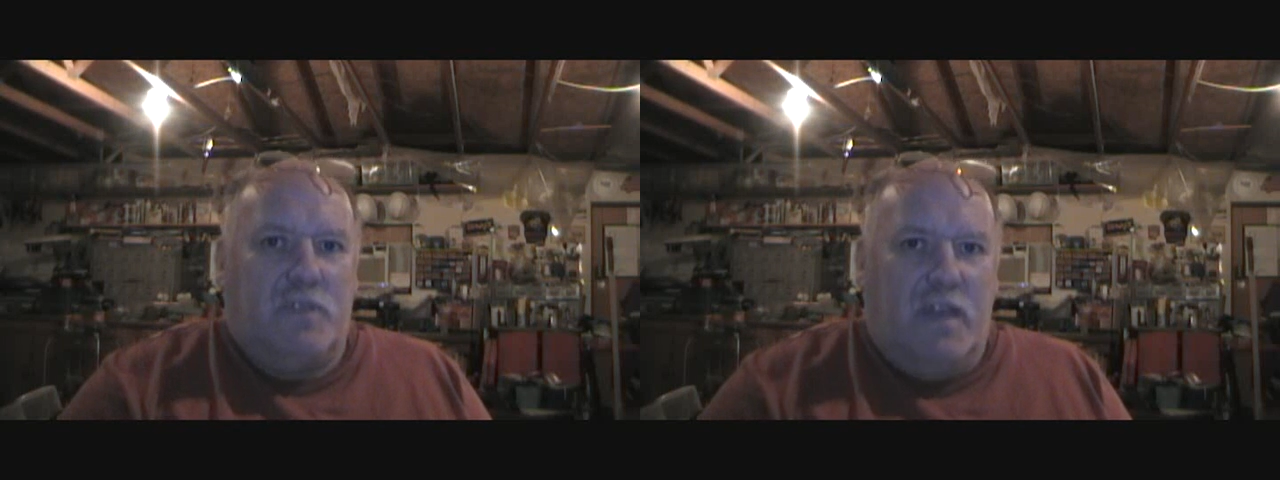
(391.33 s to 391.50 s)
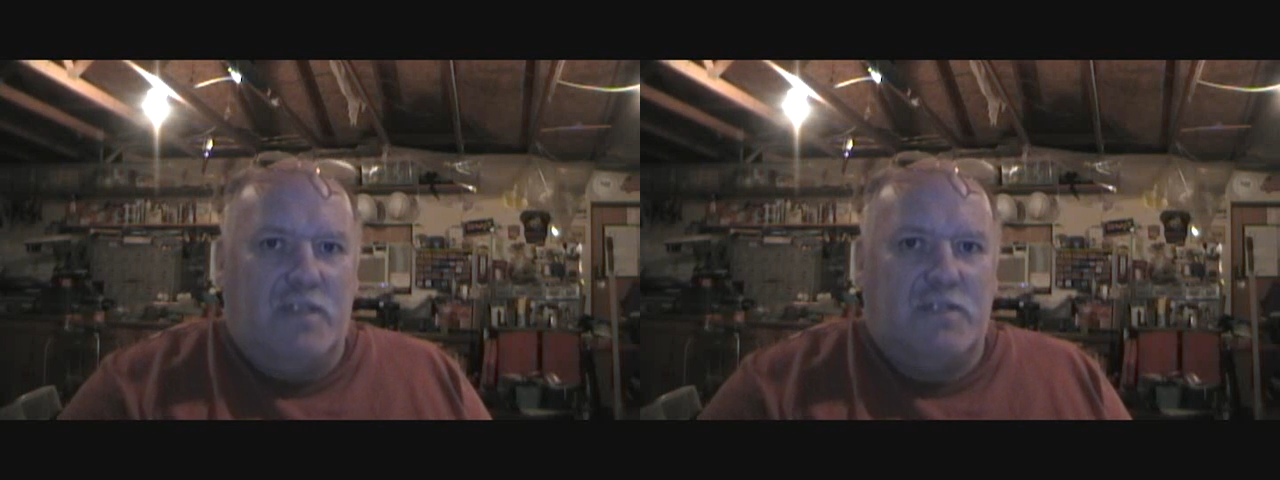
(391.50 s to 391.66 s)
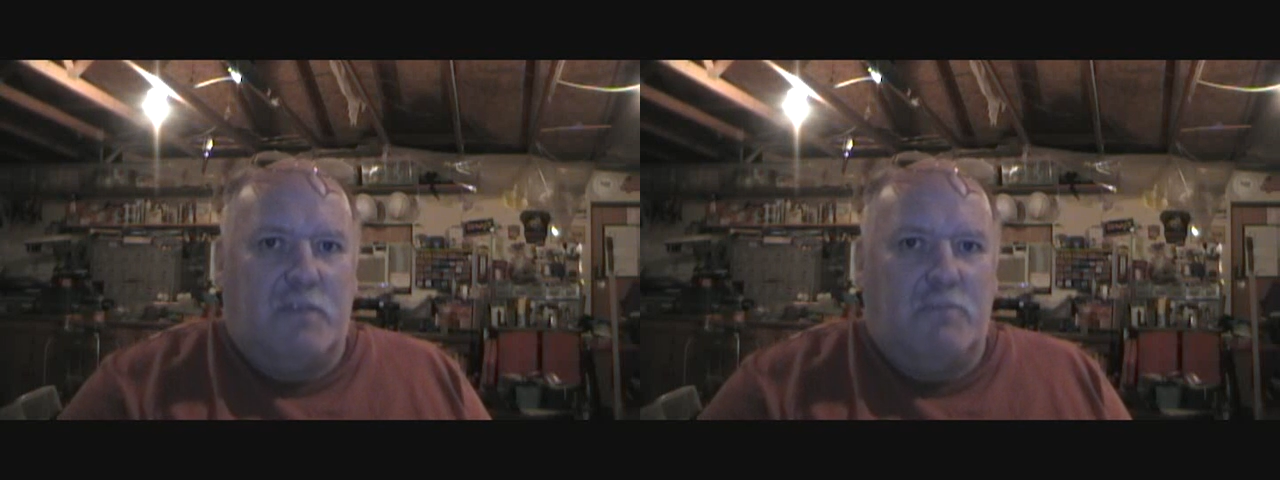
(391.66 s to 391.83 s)

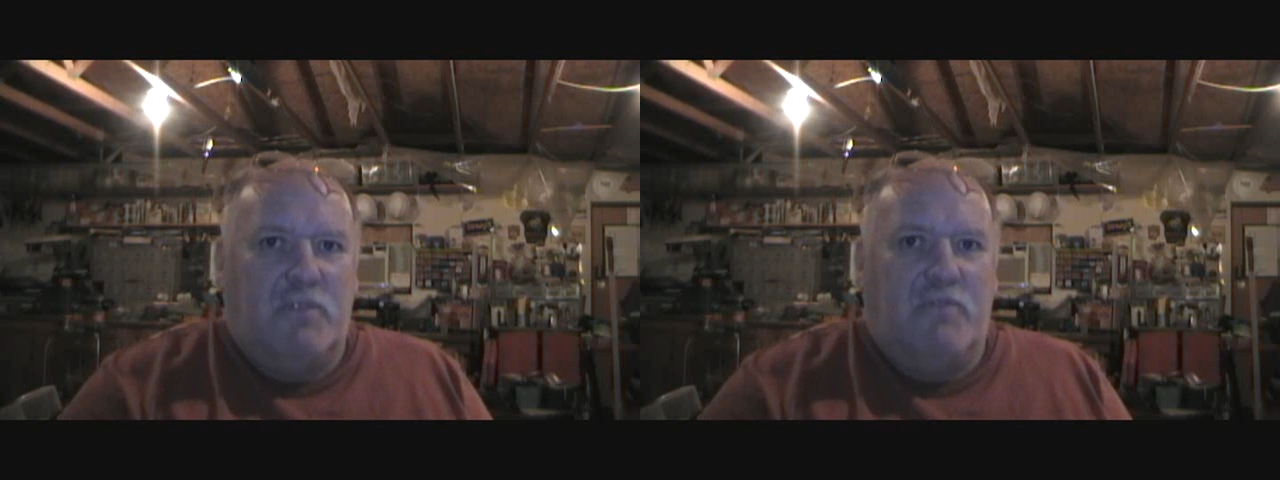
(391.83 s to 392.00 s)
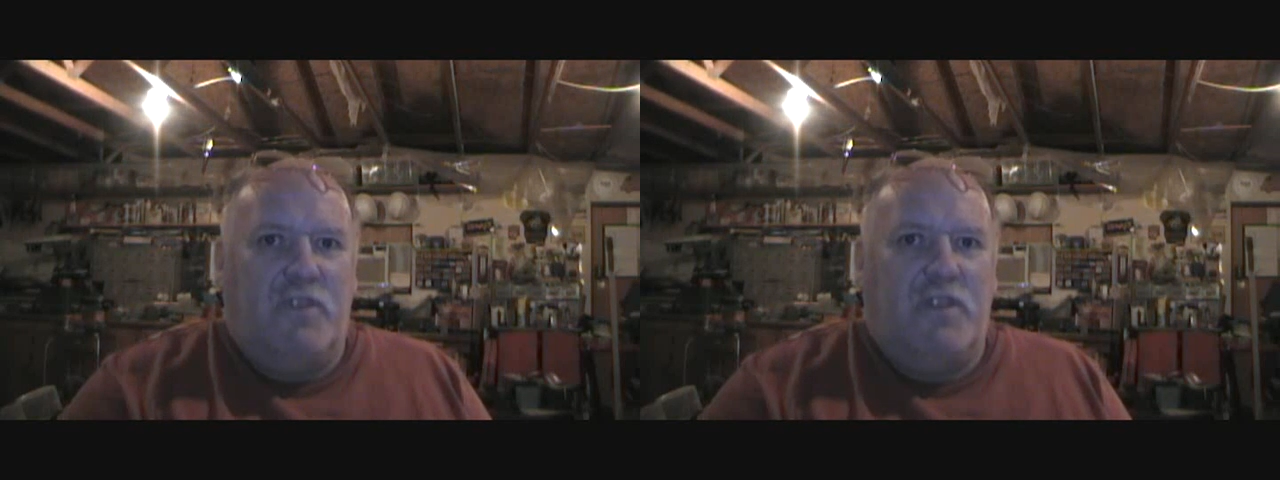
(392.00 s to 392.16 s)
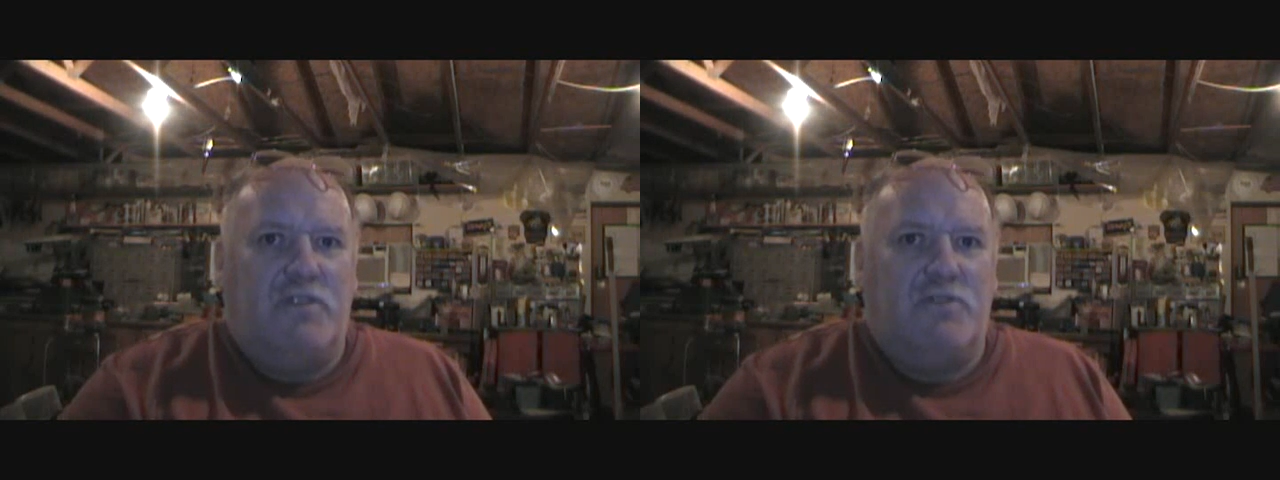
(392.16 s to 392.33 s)
last couple of
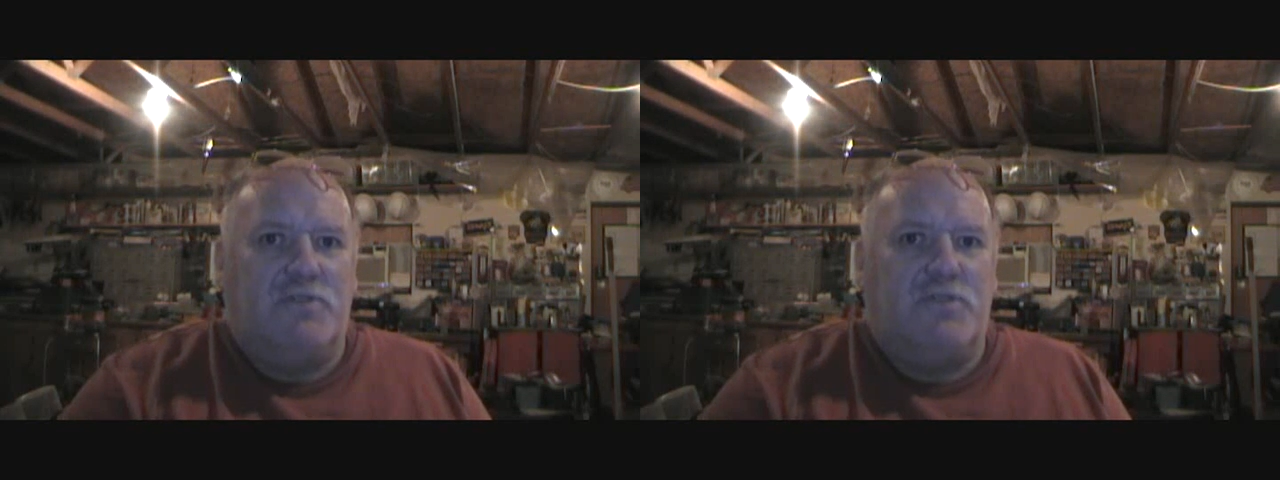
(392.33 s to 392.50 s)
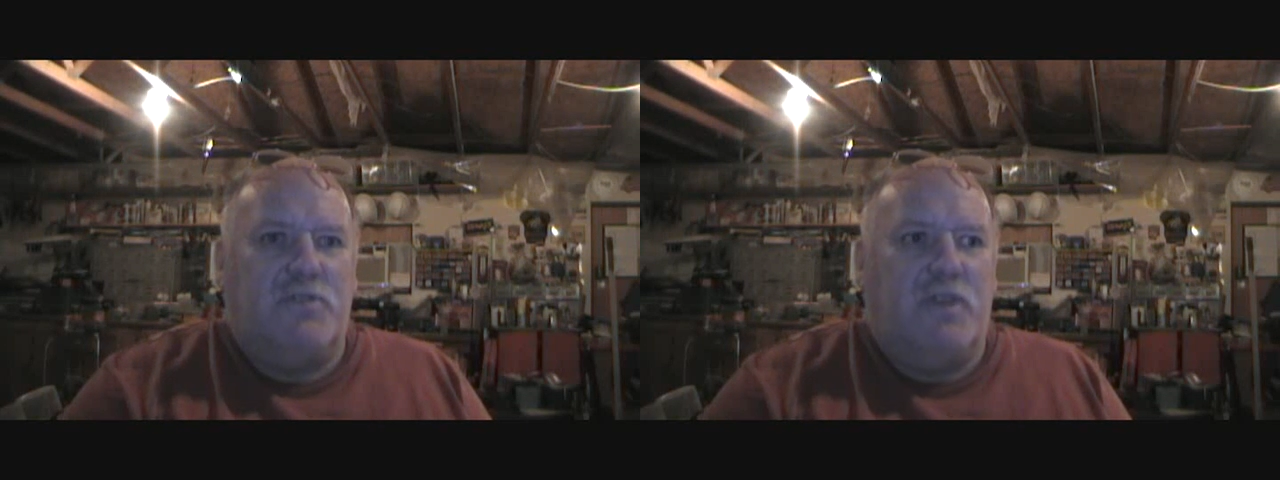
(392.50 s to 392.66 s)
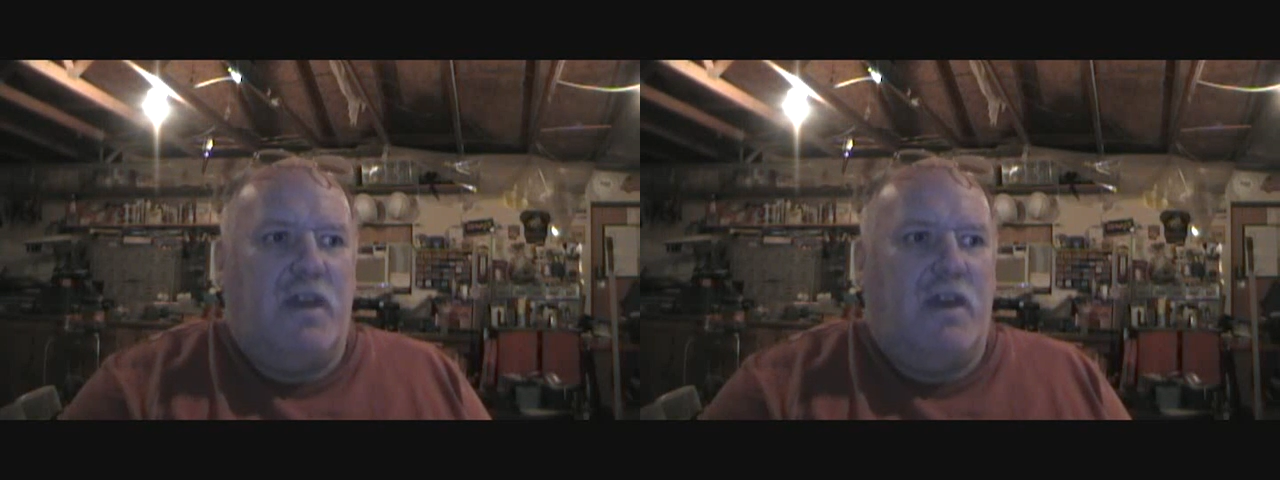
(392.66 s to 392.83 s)
videos
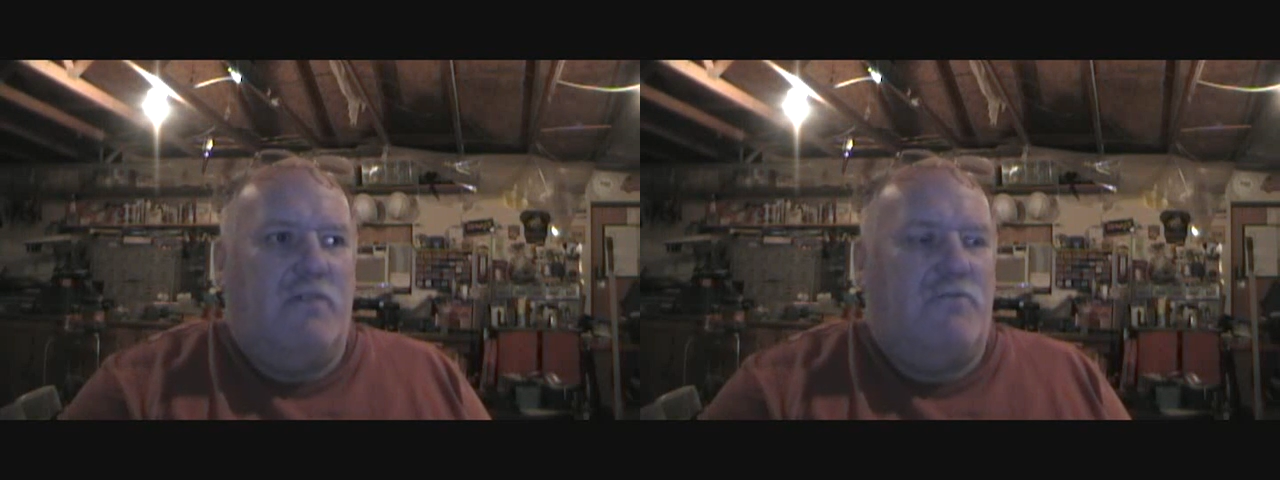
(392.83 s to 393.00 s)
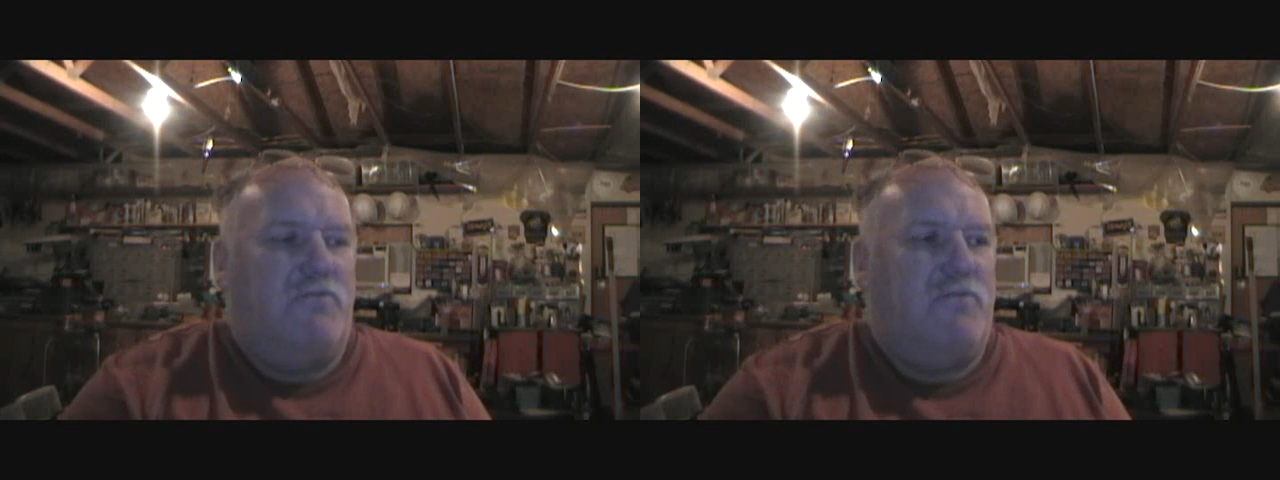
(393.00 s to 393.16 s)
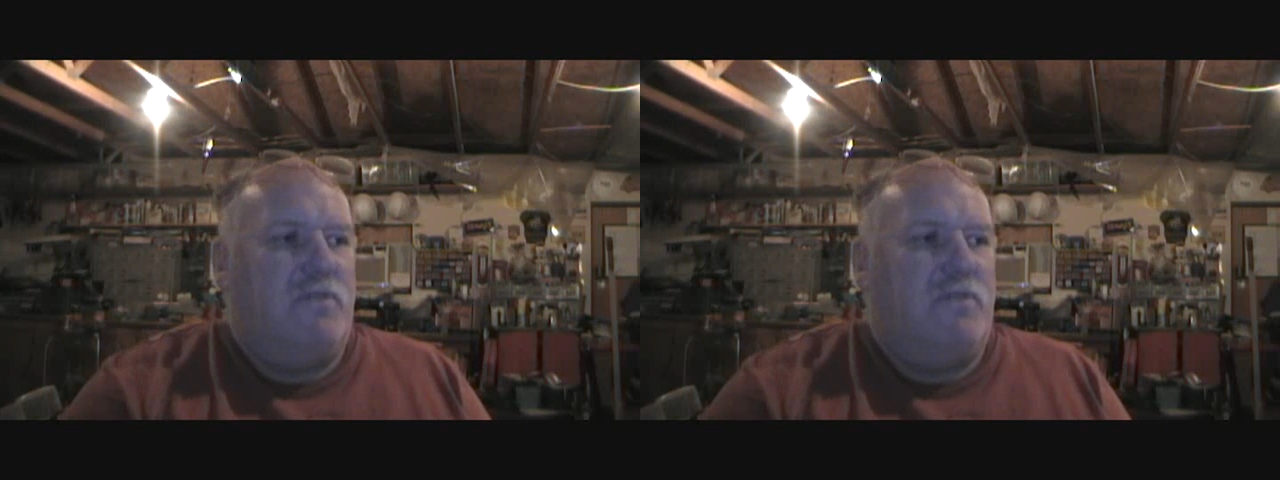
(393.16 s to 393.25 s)
you have